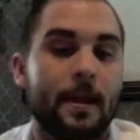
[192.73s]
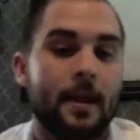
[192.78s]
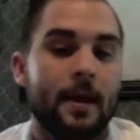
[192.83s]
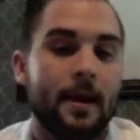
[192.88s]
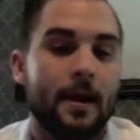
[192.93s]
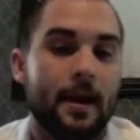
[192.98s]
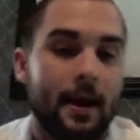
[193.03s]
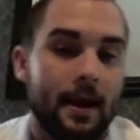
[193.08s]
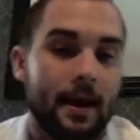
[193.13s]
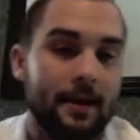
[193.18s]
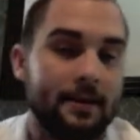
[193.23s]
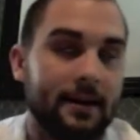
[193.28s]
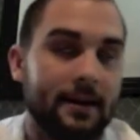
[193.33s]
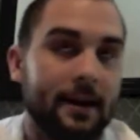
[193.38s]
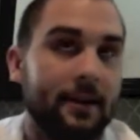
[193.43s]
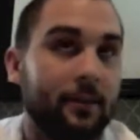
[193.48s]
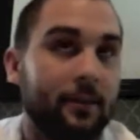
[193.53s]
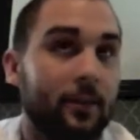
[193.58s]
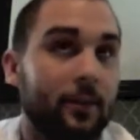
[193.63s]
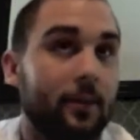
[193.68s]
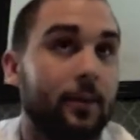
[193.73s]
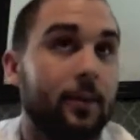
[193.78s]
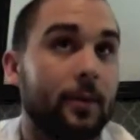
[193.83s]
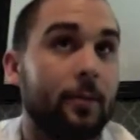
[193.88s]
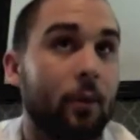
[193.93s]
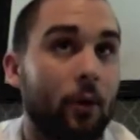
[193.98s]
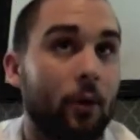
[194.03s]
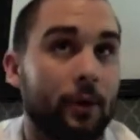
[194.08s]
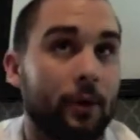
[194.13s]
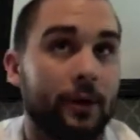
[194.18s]
And then we
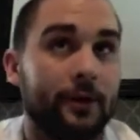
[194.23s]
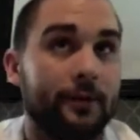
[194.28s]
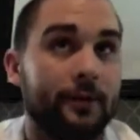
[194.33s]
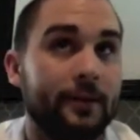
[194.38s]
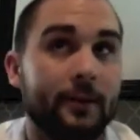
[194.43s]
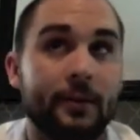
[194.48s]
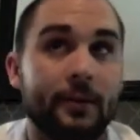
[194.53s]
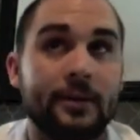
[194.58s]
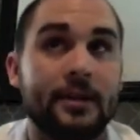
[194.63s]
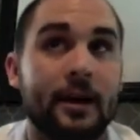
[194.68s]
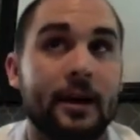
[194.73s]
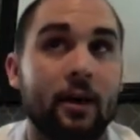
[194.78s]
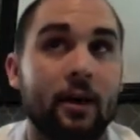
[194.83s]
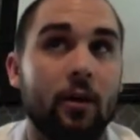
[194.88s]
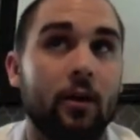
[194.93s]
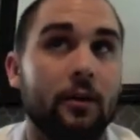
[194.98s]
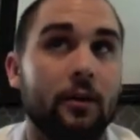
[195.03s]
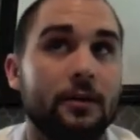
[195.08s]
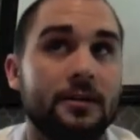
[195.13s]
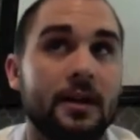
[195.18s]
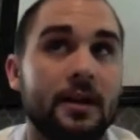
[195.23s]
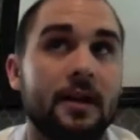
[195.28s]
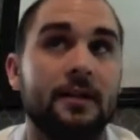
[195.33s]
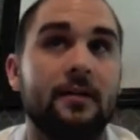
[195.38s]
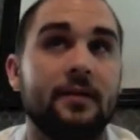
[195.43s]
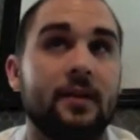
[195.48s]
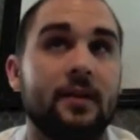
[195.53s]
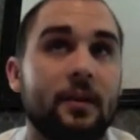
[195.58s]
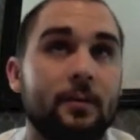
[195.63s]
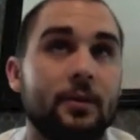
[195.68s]
report it, and we tell all the
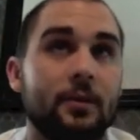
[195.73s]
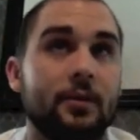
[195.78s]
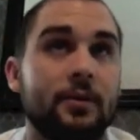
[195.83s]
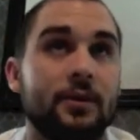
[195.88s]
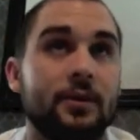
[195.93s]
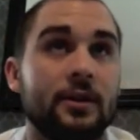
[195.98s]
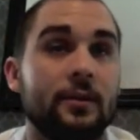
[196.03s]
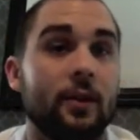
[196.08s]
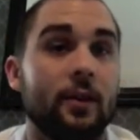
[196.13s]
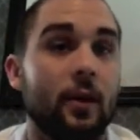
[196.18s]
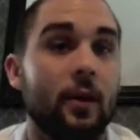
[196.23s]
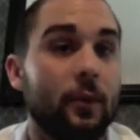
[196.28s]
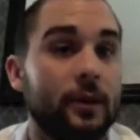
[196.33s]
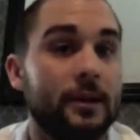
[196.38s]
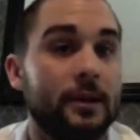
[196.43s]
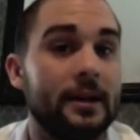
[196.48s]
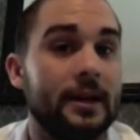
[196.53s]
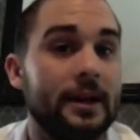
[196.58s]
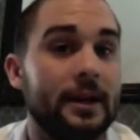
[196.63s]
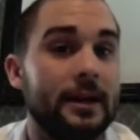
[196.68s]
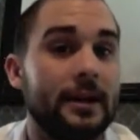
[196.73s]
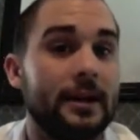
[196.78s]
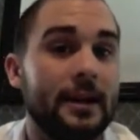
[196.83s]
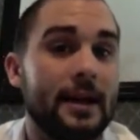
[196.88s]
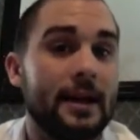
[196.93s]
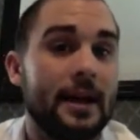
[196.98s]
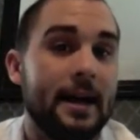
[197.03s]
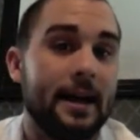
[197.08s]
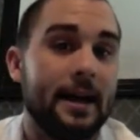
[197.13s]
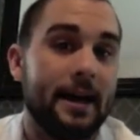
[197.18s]
scientific community what we did
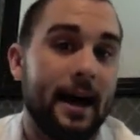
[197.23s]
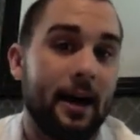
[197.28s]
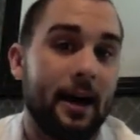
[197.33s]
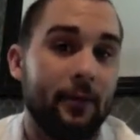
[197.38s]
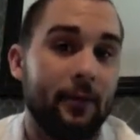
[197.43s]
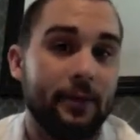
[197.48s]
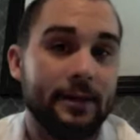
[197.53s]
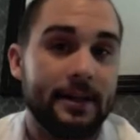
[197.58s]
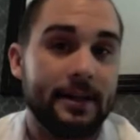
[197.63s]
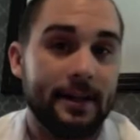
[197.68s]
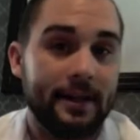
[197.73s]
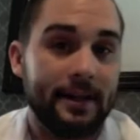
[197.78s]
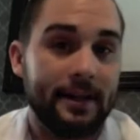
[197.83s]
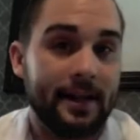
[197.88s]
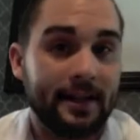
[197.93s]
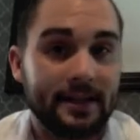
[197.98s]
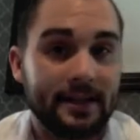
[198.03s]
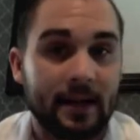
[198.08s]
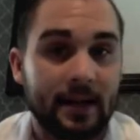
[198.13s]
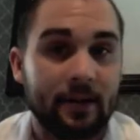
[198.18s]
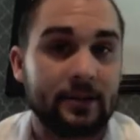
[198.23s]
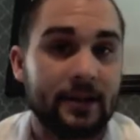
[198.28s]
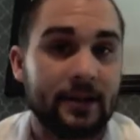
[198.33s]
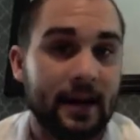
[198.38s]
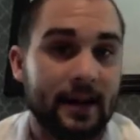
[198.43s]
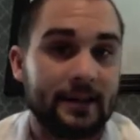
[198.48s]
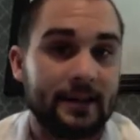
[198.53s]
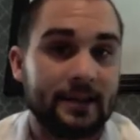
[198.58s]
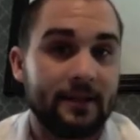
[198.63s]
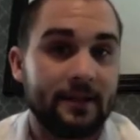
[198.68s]
and how we did it. And that's how
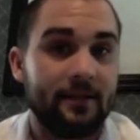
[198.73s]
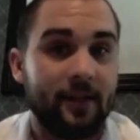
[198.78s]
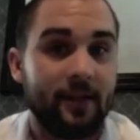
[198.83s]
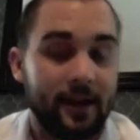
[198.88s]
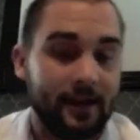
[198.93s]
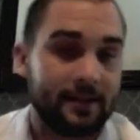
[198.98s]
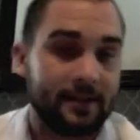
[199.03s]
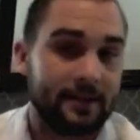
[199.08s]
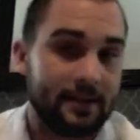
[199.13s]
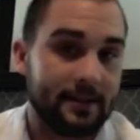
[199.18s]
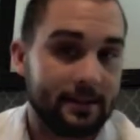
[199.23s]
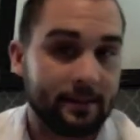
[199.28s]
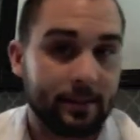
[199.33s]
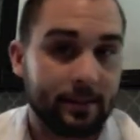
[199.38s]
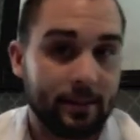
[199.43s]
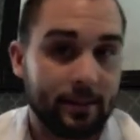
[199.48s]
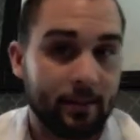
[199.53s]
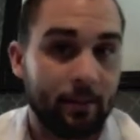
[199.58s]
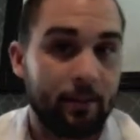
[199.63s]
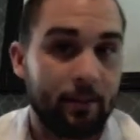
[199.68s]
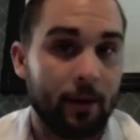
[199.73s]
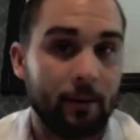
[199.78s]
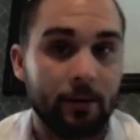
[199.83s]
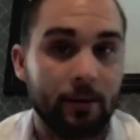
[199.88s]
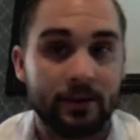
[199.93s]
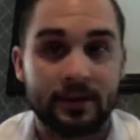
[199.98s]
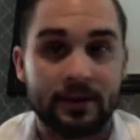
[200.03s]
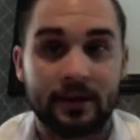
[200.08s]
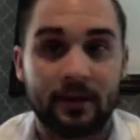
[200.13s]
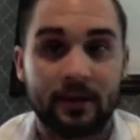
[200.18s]
science advances. People
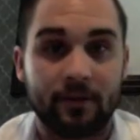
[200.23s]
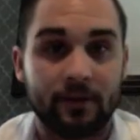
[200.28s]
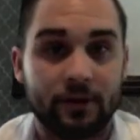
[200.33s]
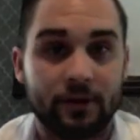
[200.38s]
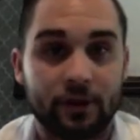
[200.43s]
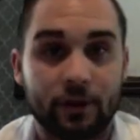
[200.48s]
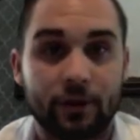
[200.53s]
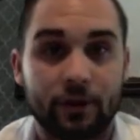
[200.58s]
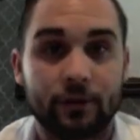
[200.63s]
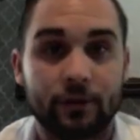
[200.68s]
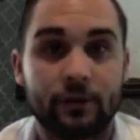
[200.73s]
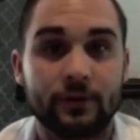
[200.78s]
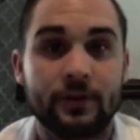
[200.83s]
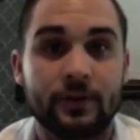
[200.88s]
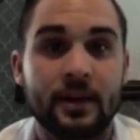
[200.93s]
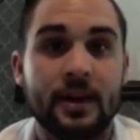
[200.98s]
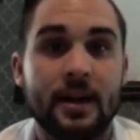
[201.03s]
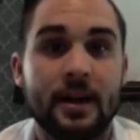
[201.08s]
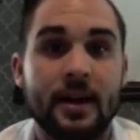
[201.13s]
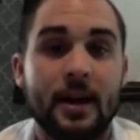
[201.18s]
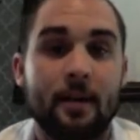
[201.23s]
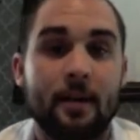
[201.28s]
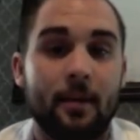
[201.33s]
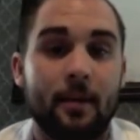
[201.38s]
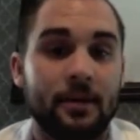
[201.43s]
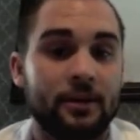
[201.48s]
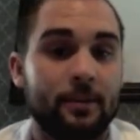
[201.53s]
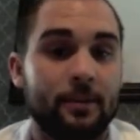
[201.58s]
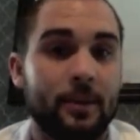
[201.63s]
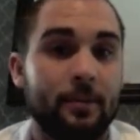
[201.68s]
publish stuff in journals, a
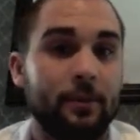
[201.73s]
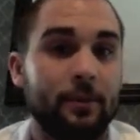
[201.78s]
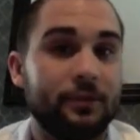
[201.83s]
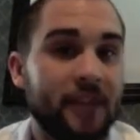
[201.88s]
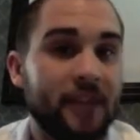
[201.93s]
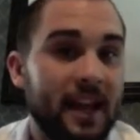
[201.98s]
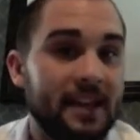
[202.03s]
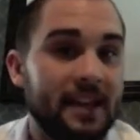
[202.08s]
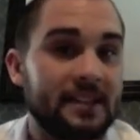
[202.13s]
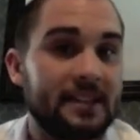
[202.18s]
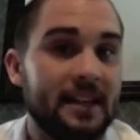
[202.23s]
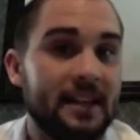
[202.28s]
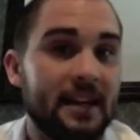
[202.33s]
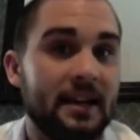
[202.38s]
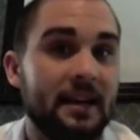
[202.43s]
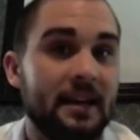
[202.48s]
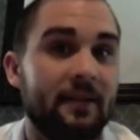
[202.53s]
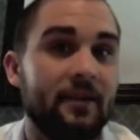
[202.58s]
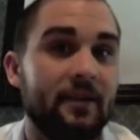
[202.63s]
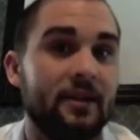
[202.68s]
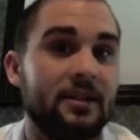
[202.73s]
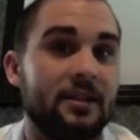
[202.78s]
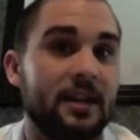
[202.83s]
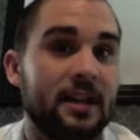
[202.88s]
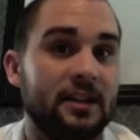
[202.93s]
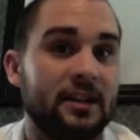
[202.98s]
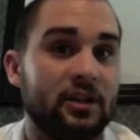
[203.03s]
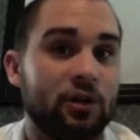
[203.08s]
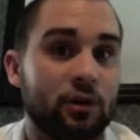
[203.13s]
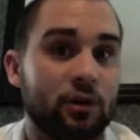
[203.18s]
bunch of people test it. If it
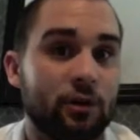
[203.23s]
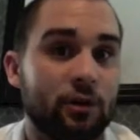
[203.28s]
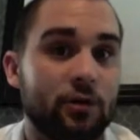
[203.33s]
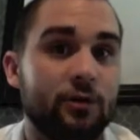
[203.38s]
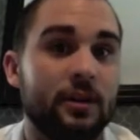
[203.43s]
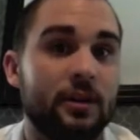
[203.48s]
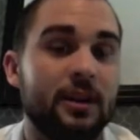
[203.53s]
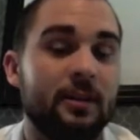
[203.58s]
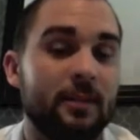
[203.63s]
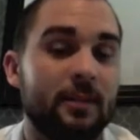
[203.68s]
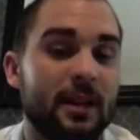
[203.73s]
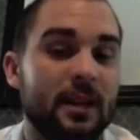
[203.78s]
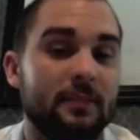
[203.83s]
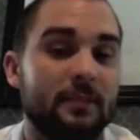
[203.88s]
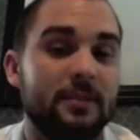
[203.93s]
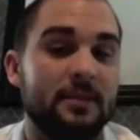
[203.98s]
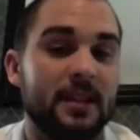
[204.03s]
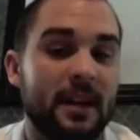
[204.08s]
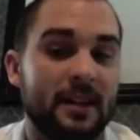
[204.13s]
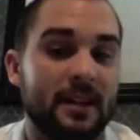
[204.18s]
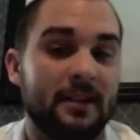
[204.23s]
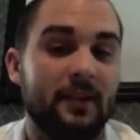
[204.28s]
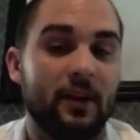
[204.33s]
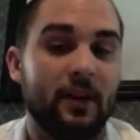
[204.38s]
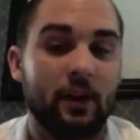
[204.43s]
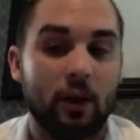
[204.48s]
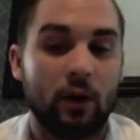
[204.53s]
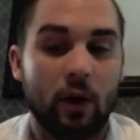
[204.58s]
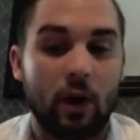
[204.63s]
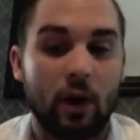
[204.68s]
tests true, then it becomes
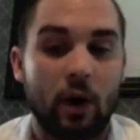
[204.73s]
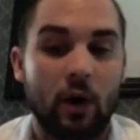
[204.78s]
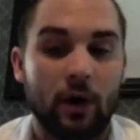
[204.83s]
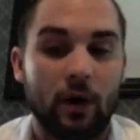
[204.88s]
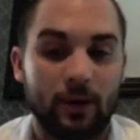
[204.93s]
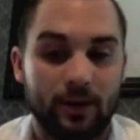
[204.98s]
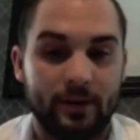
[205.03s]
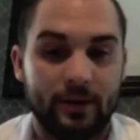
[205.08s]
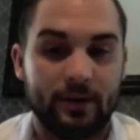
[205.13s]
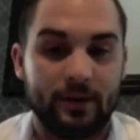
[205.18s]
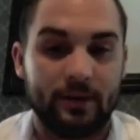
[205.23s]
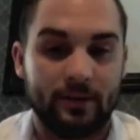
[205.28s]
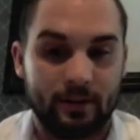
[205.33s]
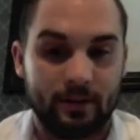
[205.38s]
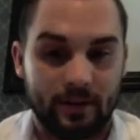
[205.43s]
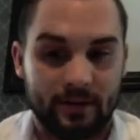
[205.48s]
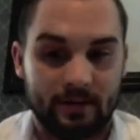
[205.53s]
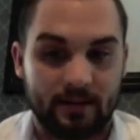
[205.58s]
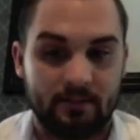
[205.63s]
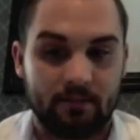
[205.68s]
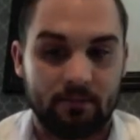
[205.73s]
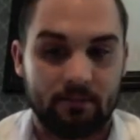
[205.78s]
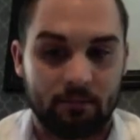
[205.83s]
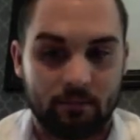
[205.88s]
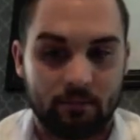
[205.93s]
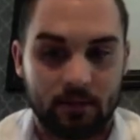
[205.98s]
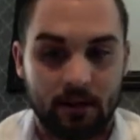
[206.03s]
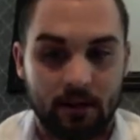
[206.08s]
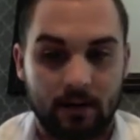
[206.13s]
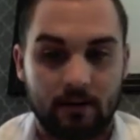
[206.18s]
scientific law, and it's like,